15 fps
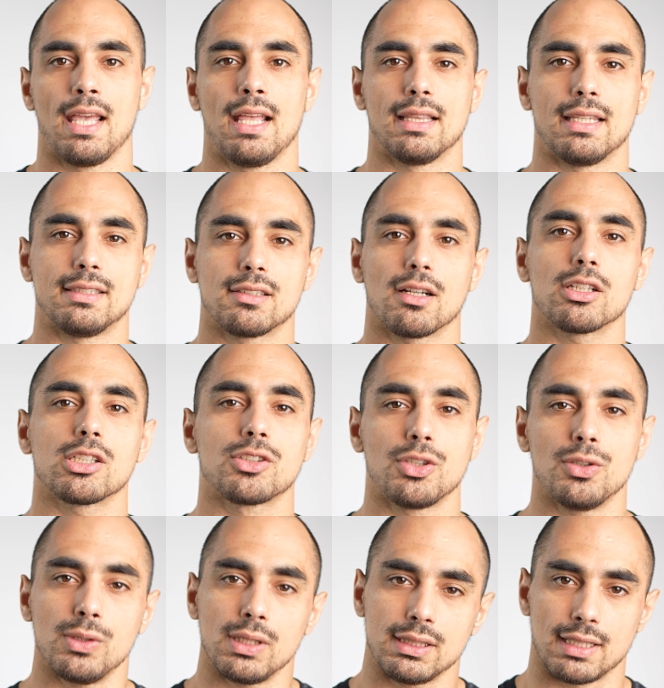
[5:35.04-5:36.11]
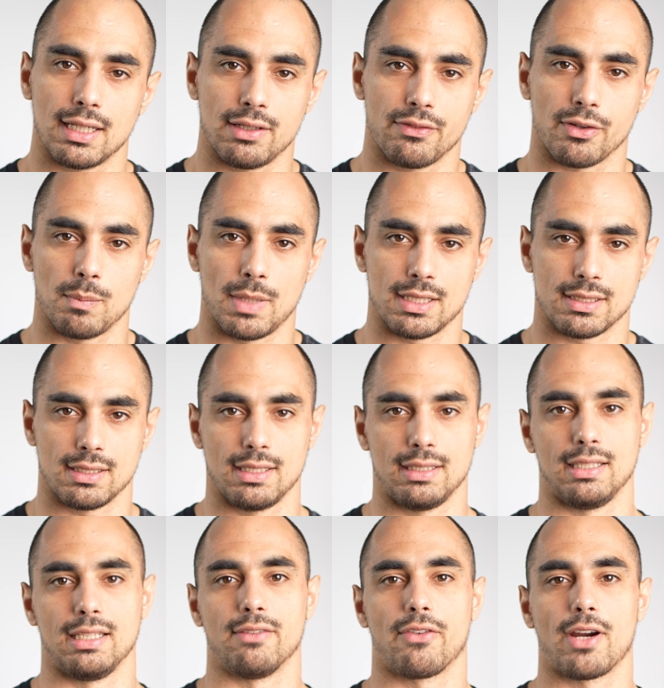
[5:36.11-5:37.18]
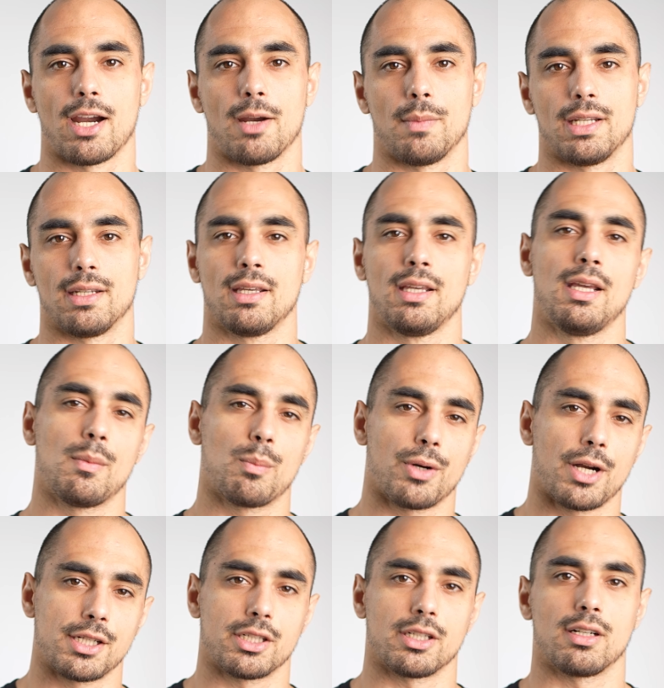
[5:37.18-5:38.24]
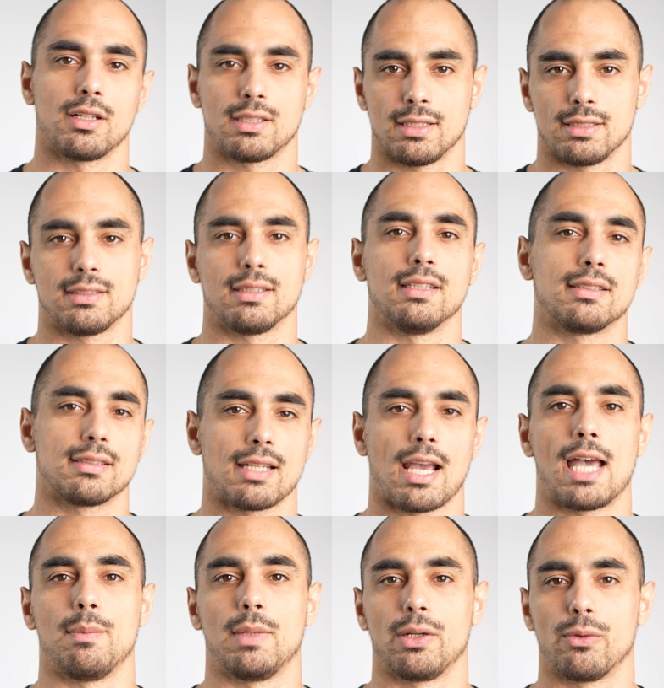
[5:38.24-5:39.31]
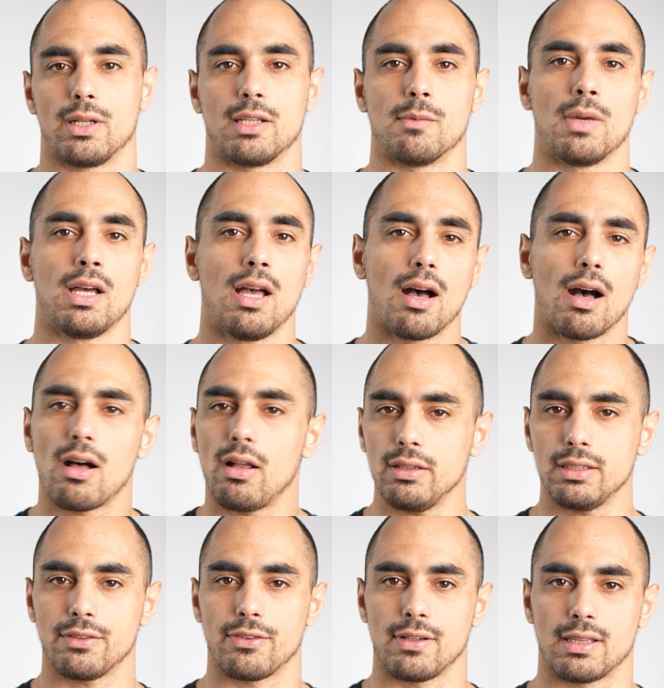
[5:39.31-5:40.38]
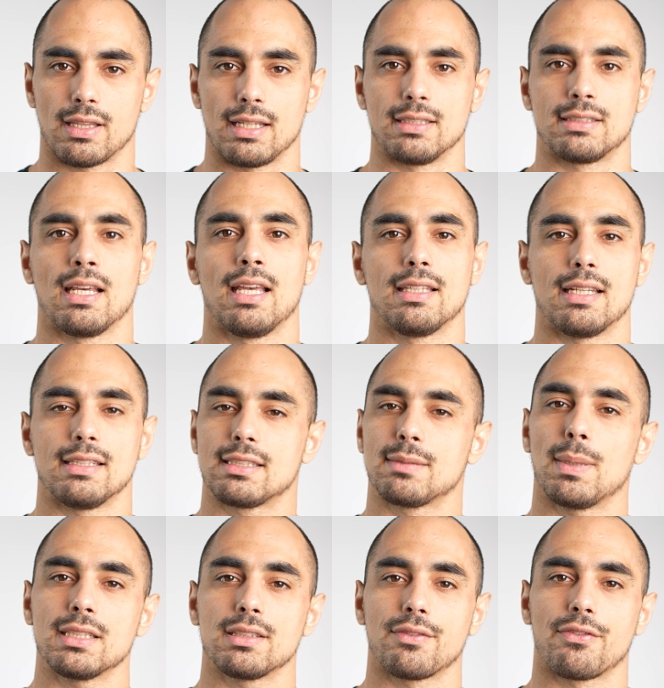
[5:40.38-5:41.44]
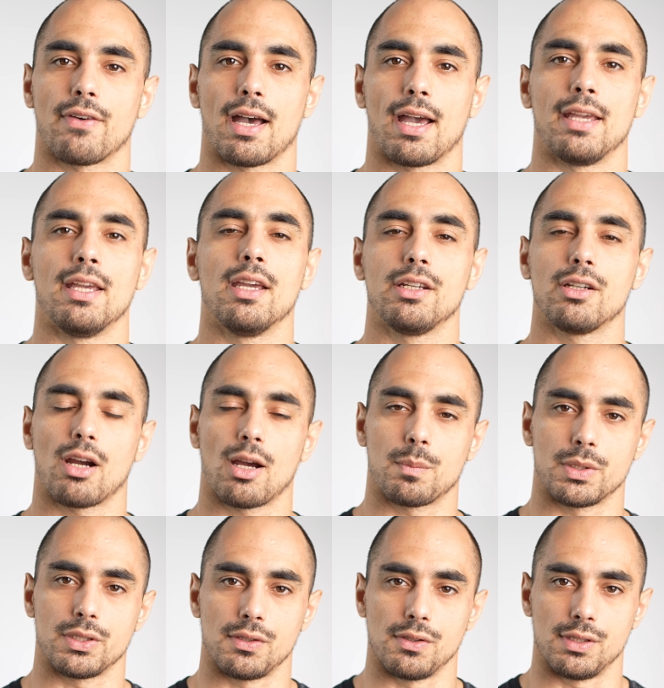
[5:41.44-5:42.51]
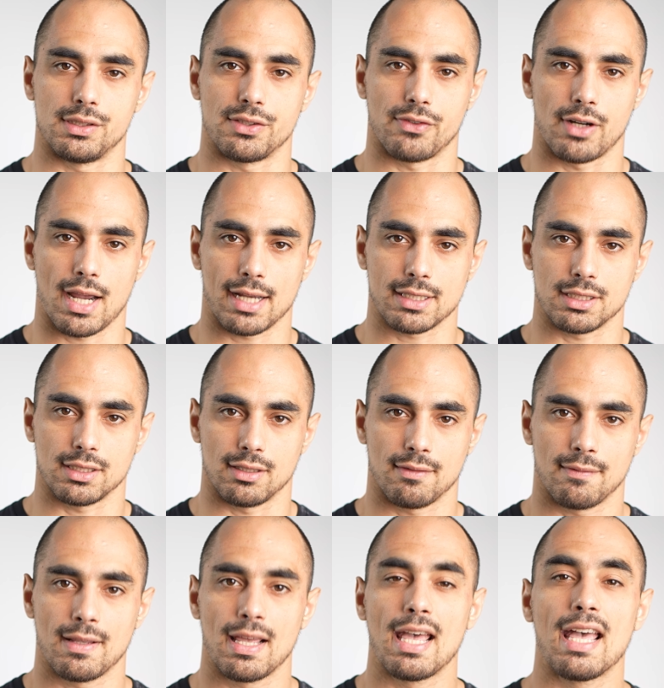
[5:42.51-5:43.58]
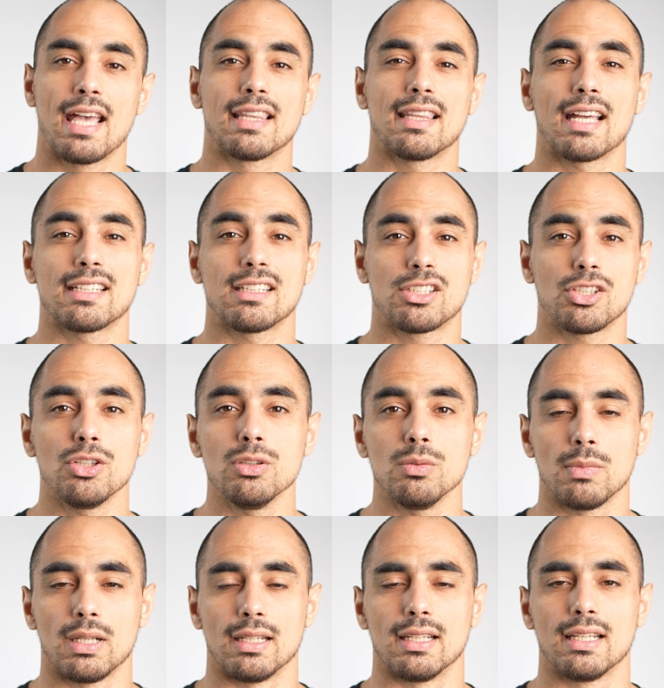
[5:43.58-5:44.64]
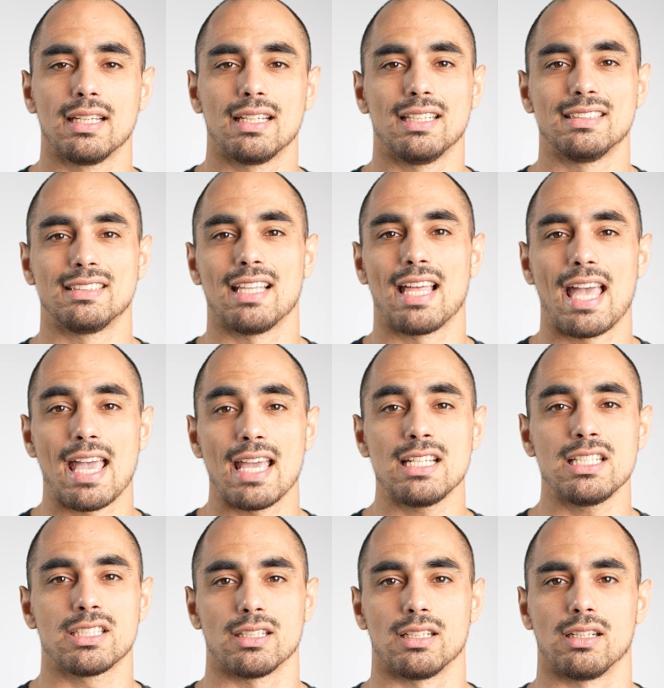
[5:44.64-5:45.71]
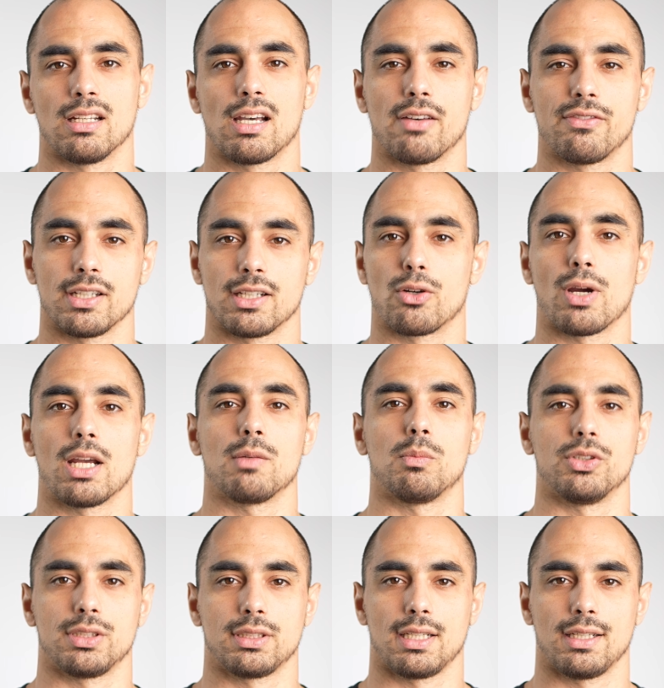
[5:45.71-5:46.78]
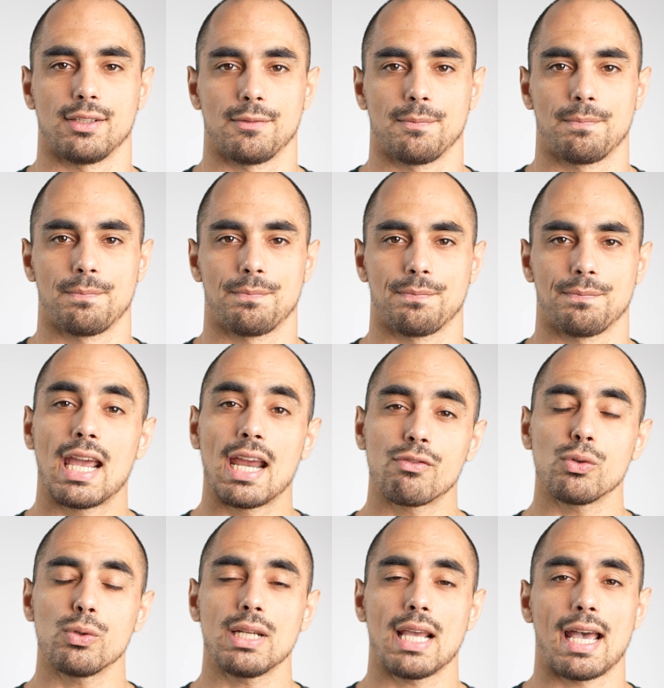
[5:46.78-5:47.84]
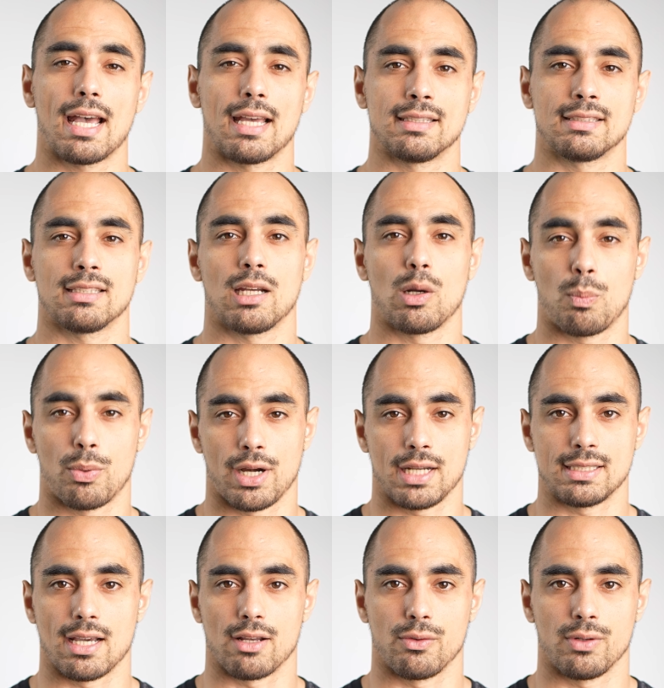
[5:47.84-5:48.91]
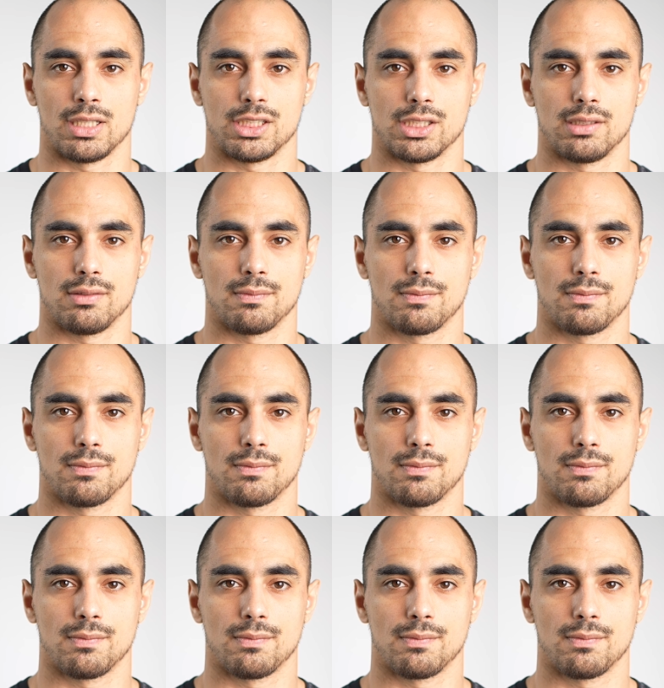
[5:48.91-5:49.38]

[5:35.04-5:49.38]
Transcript: They start attuning to information in the environment, pressure, distance, timing, rhythm, all different things that specify your opportunities for action. That attunement is the engine of incredible skill. Everyone has a breakdown region.